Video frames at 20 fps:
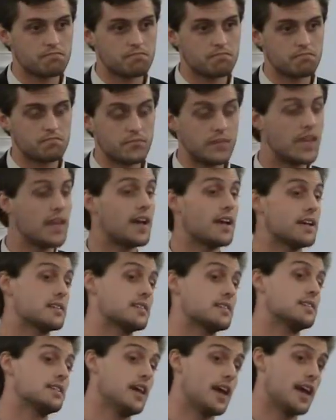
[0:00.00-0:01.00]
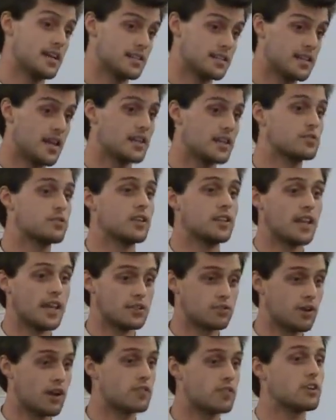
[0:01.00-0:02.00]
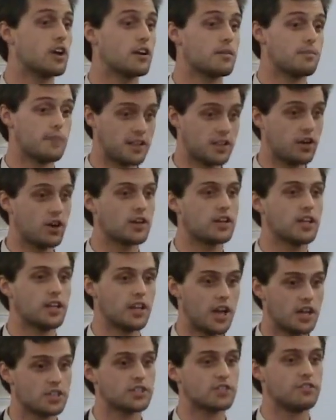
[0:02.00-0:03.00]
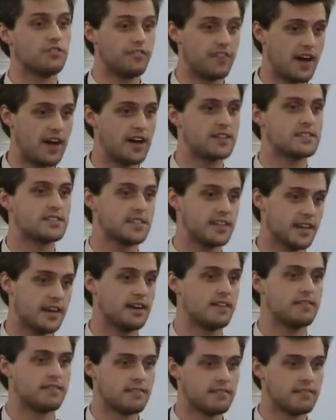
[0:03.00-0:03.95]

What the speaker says: Yes, that's what I was talking about, the archaeological finds, yeah.